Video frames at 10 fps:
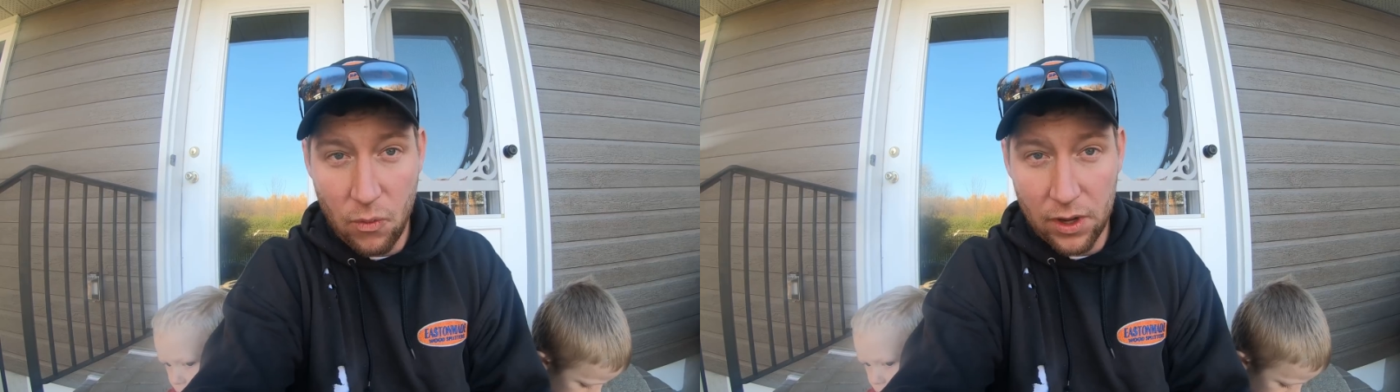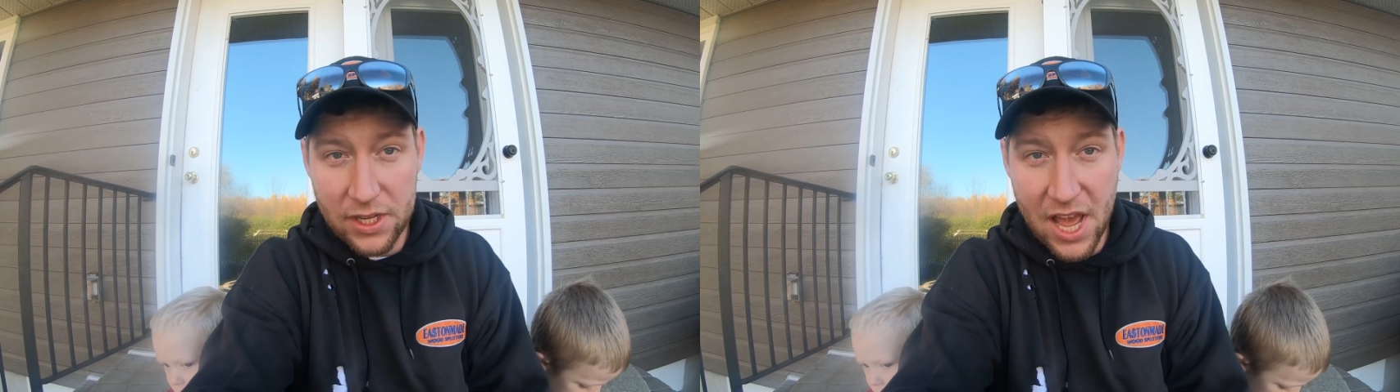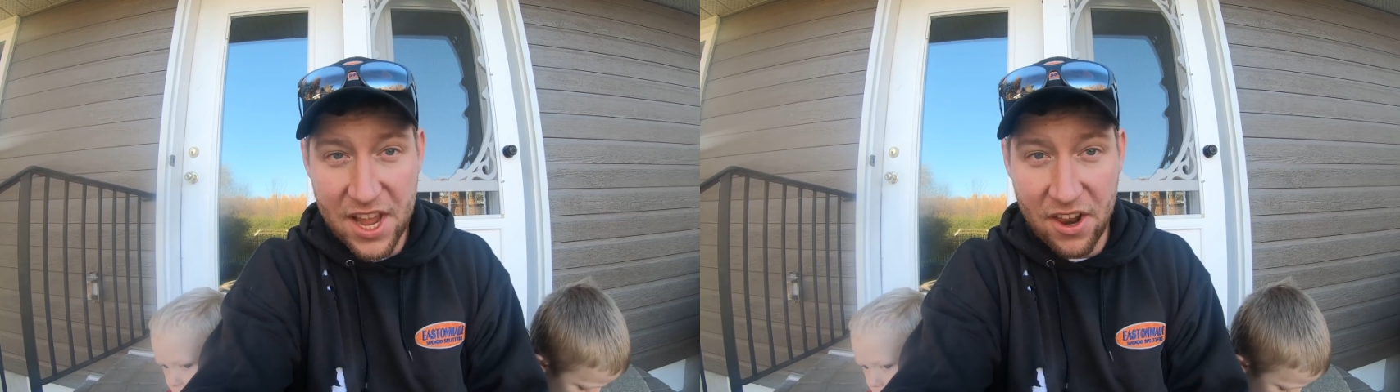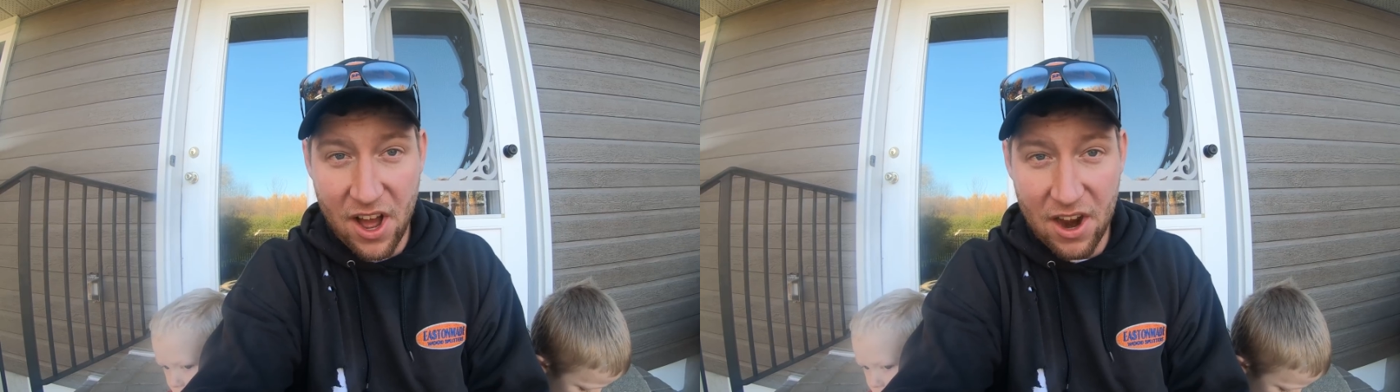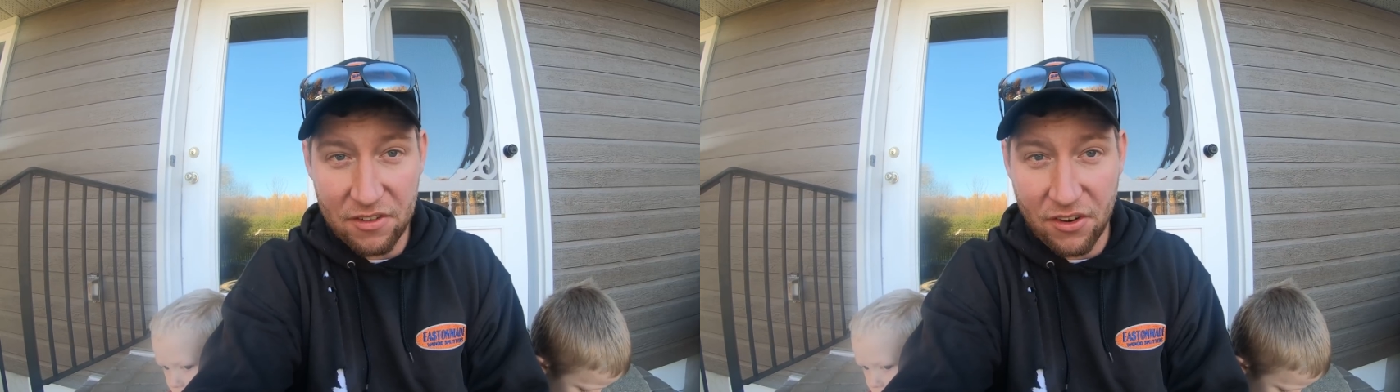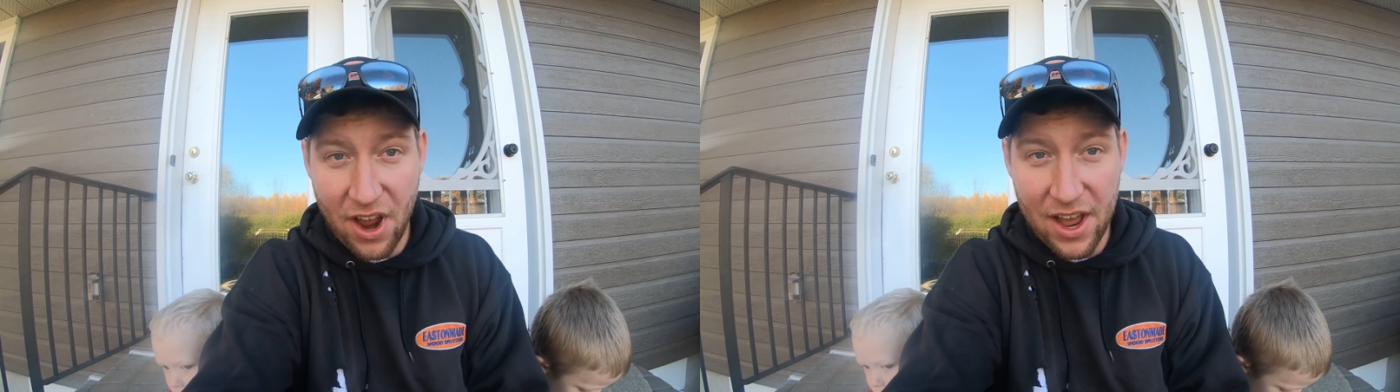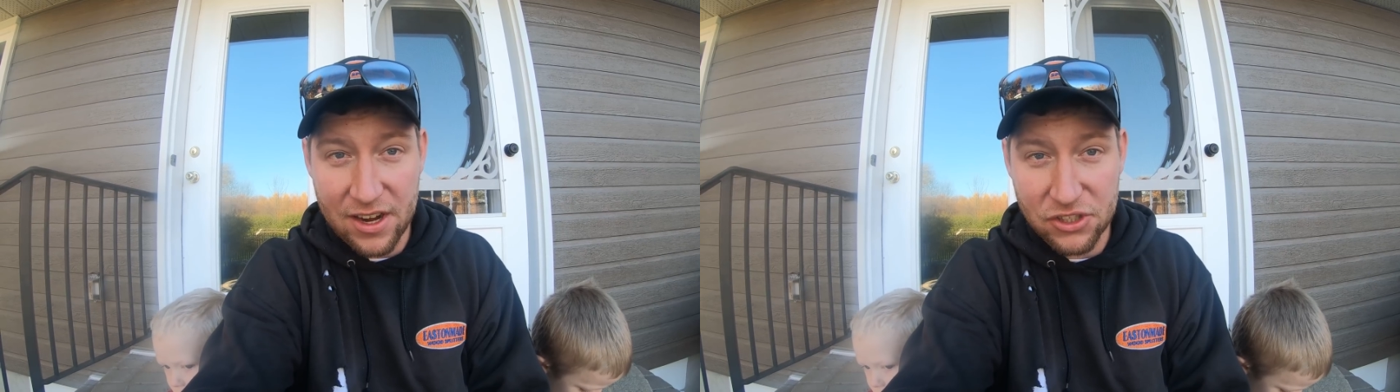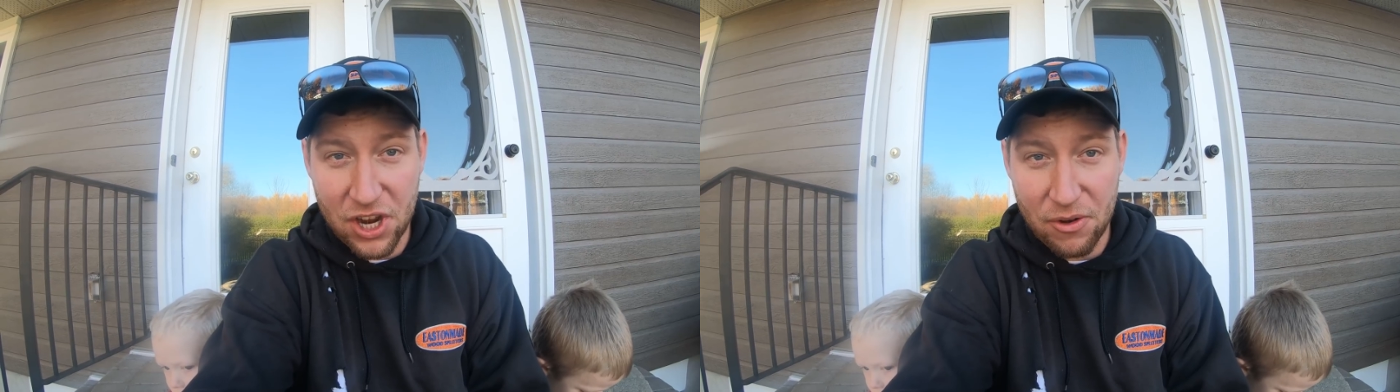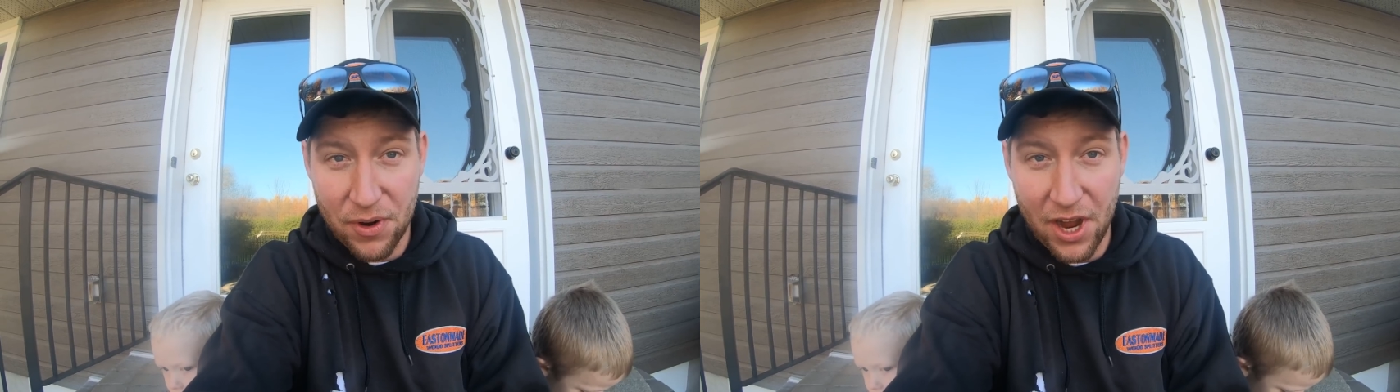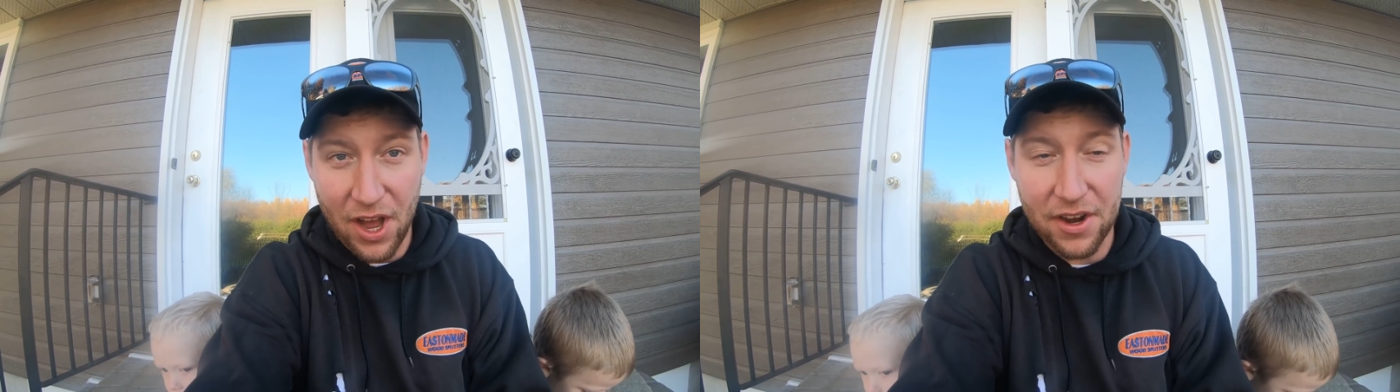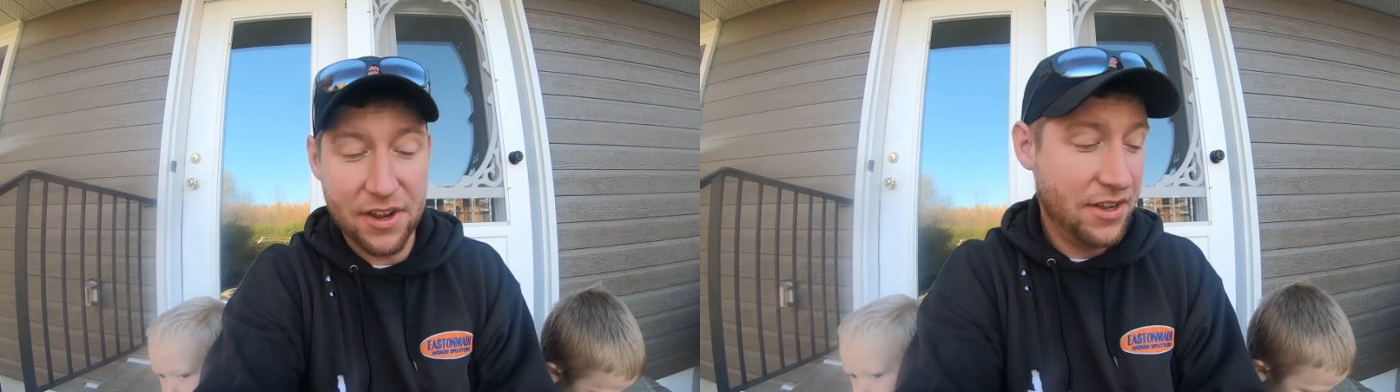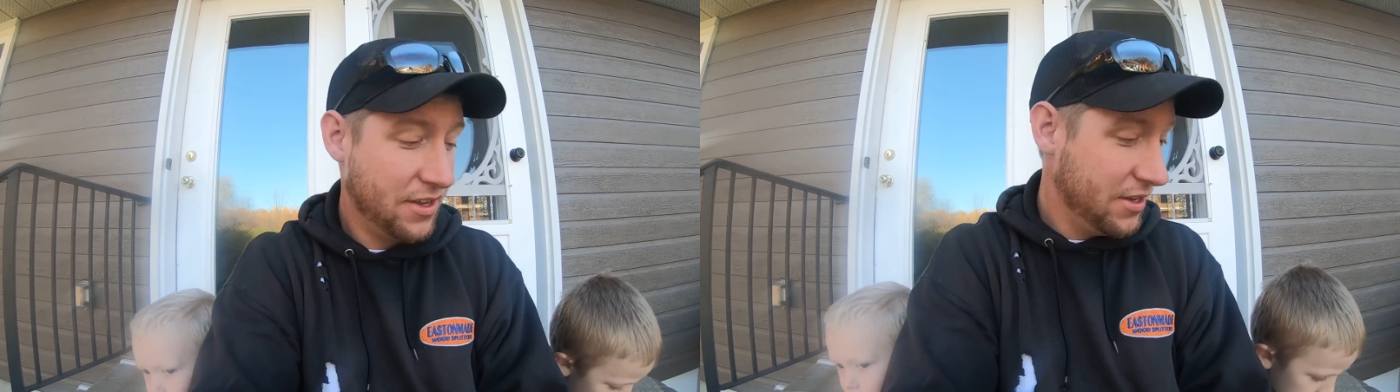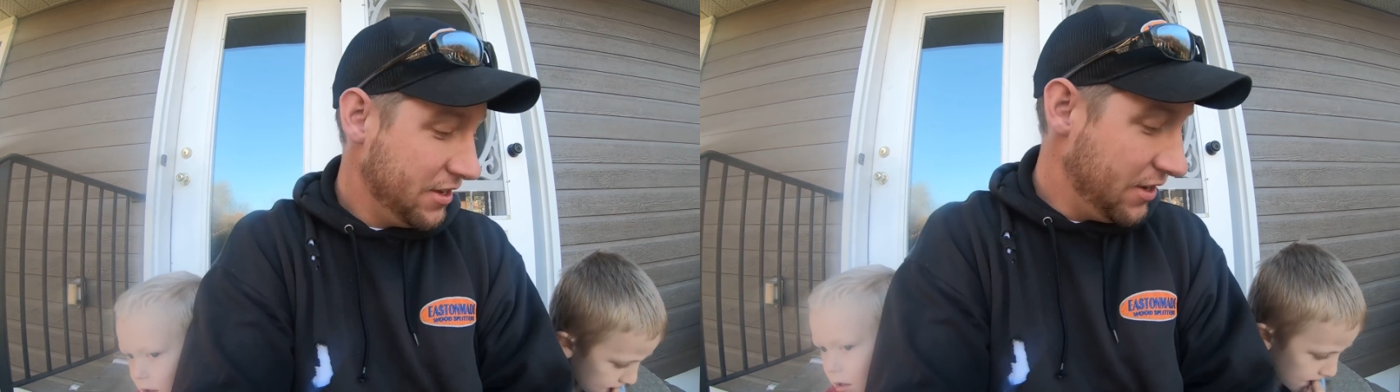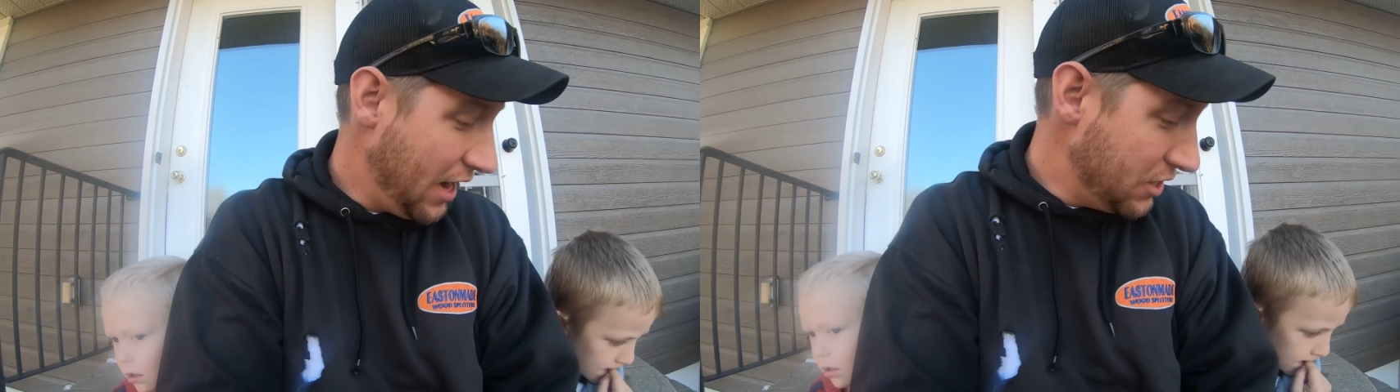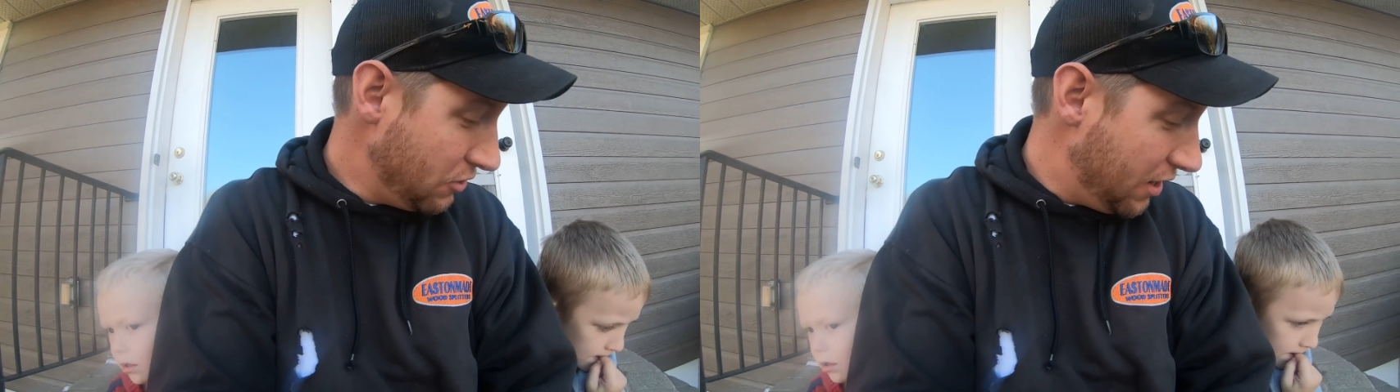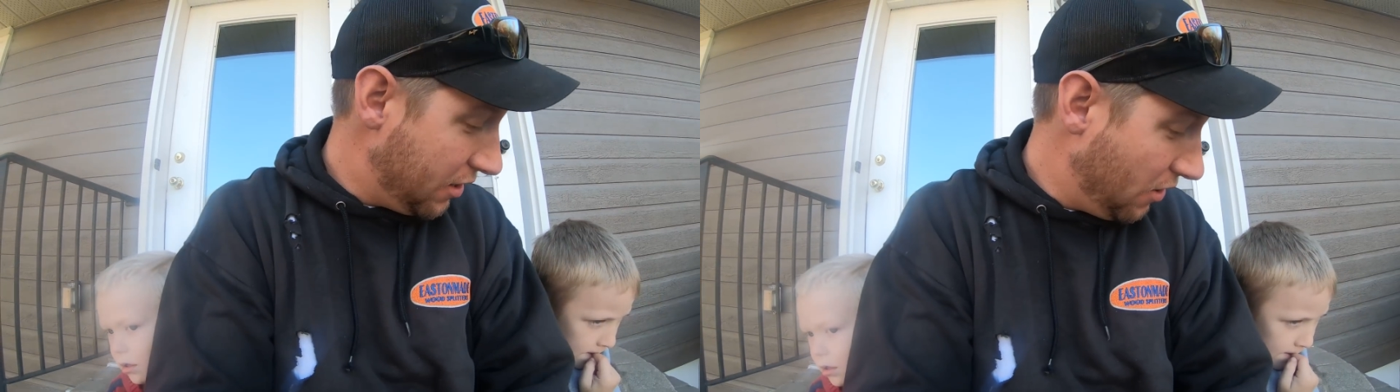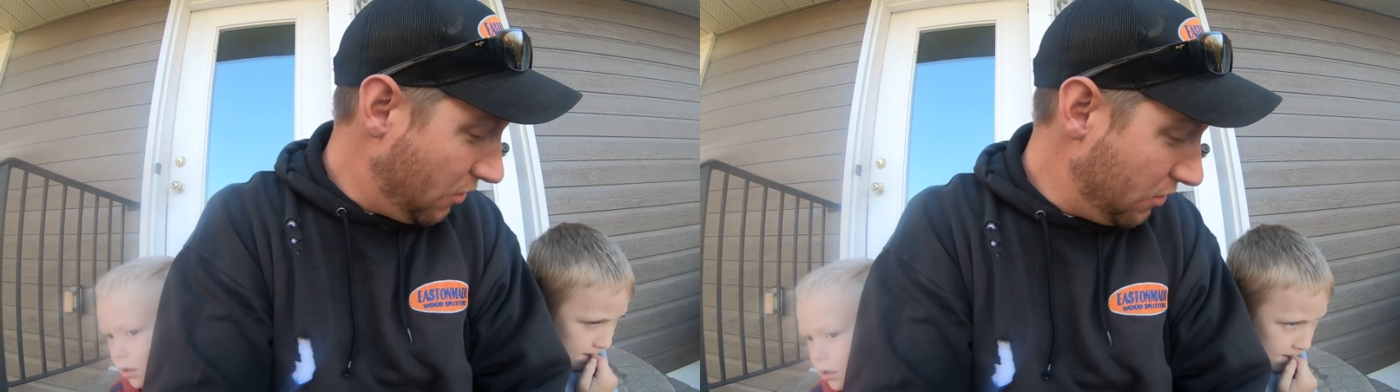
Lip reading: we'll take you along for the ride and show you what we got. You guys ready to go?